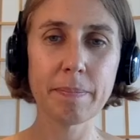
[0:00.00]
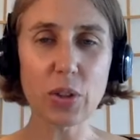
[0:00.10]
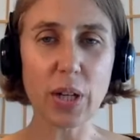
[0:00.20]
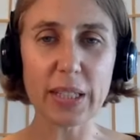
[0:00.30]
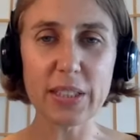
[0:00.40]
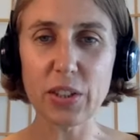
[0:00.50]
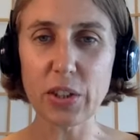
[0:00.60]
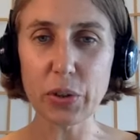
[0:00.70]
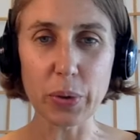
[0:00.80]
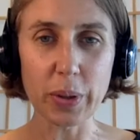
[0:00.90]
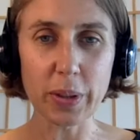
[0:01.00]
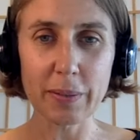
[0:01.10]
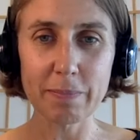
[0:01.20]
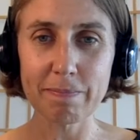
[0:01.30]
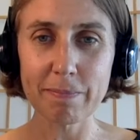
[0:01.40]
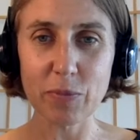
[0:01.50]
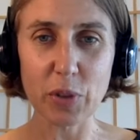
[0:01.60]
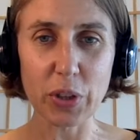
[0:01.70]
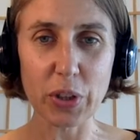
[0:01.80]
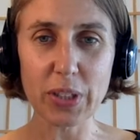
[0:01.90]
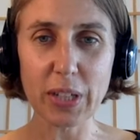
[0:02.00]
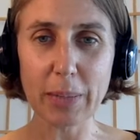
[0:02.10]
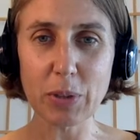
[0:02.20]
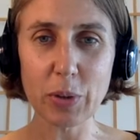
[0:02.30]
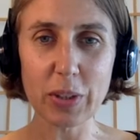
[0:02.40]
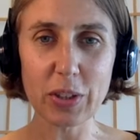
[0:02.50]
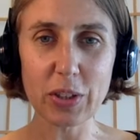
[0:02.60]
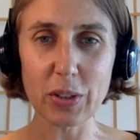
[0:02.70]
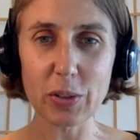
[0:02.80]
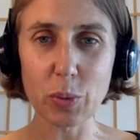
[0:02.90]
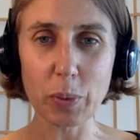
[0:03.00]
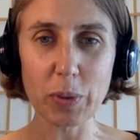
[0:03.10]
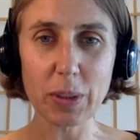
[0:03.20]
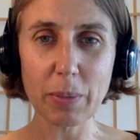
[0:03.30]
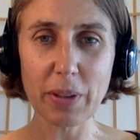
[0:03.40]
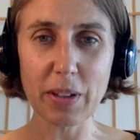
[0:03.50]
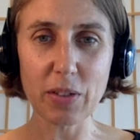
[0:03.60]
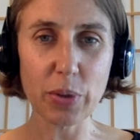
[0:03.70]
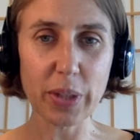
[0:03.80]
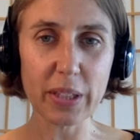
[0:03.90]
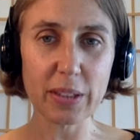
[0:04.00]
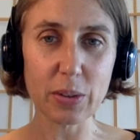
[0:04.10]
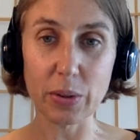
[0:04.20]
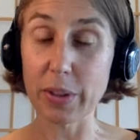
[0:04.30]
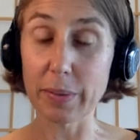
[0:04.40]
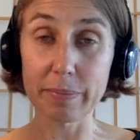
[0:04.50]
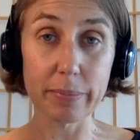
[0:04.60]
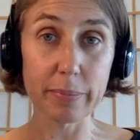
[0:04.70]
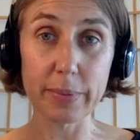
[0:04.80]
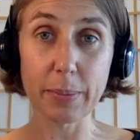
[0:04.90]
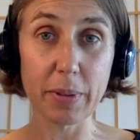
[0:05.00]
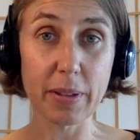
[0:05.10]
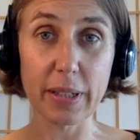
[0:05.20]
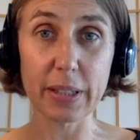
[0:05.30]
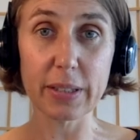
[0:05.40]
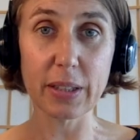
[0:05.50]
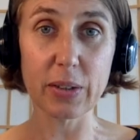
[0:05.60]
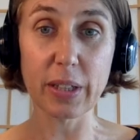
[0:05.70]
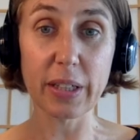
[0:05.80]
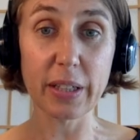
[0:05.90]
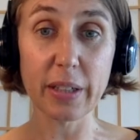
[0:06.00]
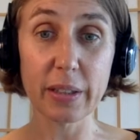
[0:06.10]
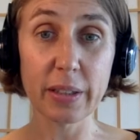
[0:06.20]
you guys do for your time zone issues? What were some of the tricks or some of the things that you did?